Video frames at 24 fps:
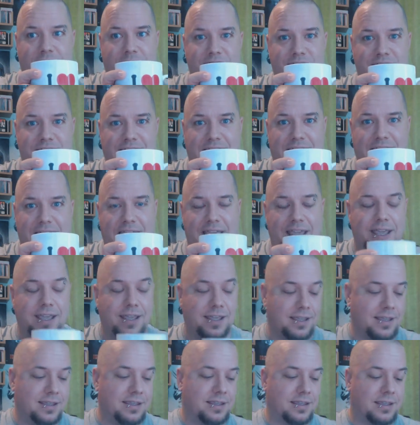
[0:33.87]
love
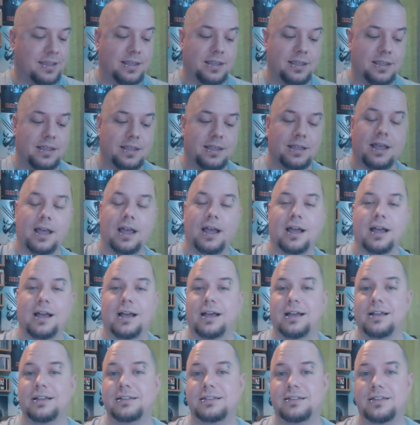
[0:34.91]

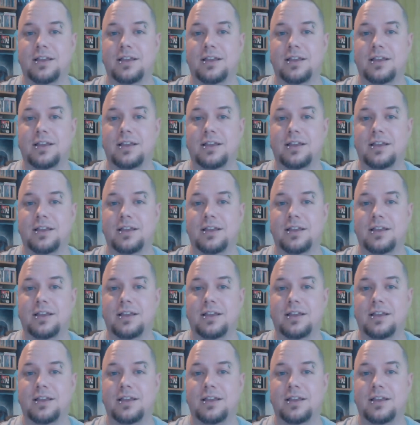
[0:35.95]
tea.